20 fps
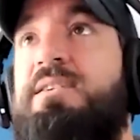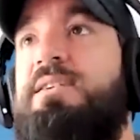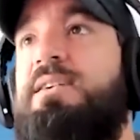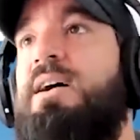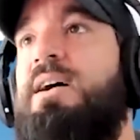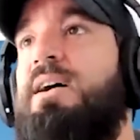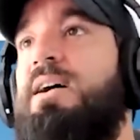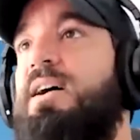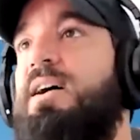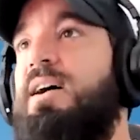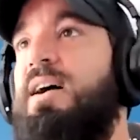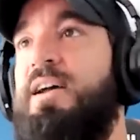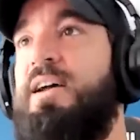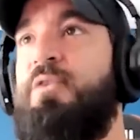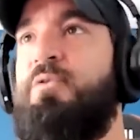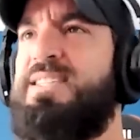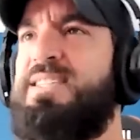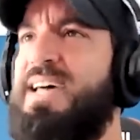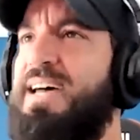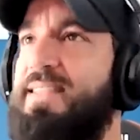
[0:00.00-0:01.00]
Uh, I
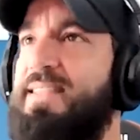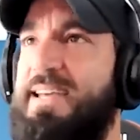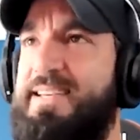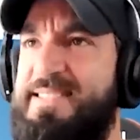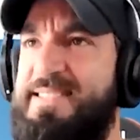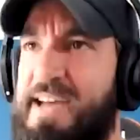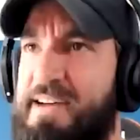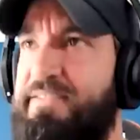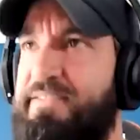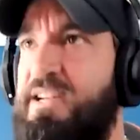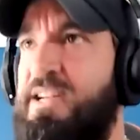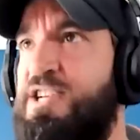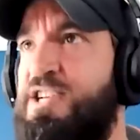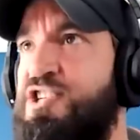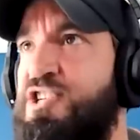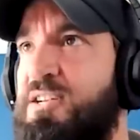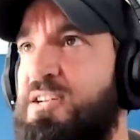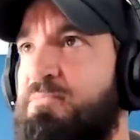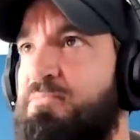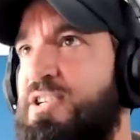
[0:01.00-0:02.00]
always had like
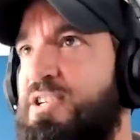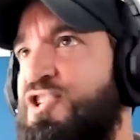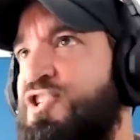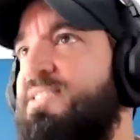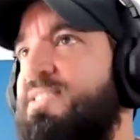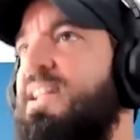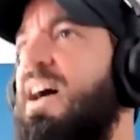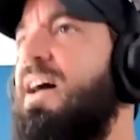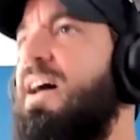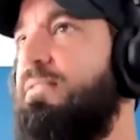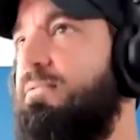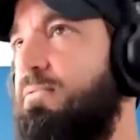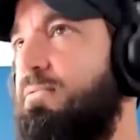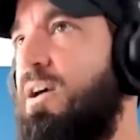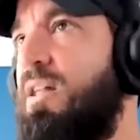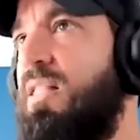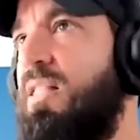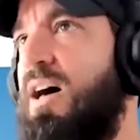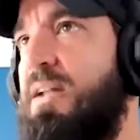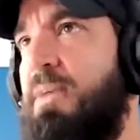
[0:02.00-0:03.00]
definition, but just not
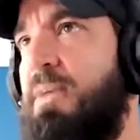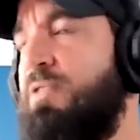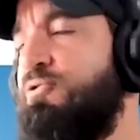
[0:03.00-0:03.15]
a lot of.